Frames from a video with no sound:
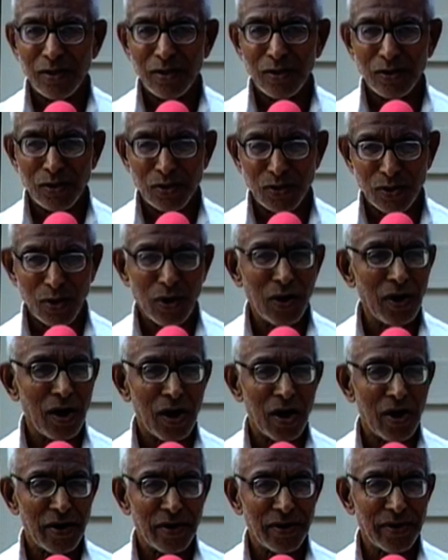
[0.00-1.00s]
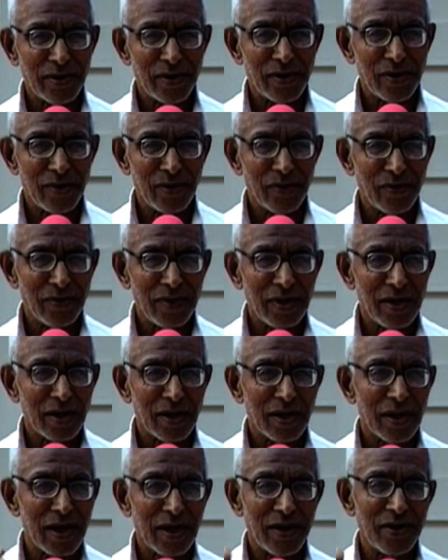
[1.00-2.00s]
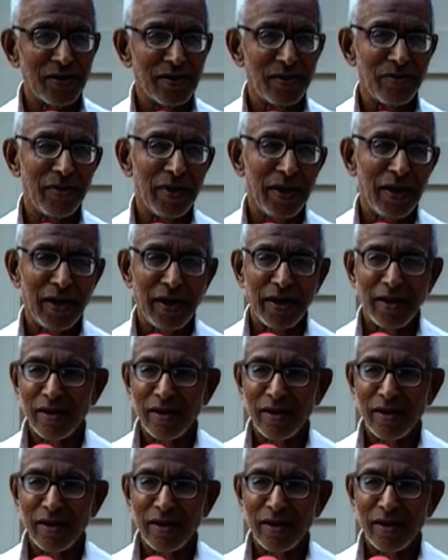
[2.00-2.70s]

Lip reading: so long we can't be